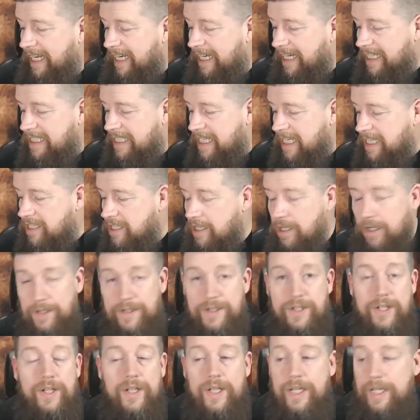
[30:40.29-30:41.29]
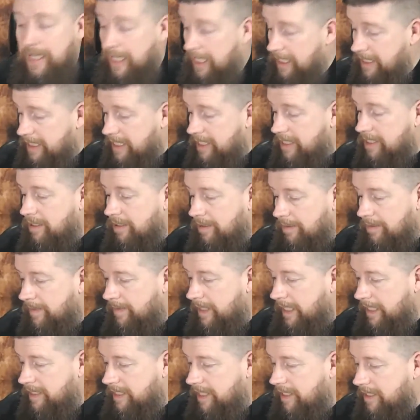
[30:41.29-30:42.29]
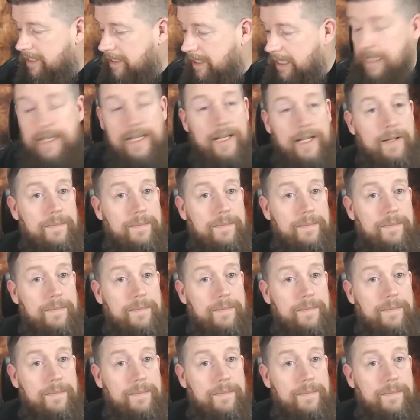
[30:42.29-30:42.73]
I did not end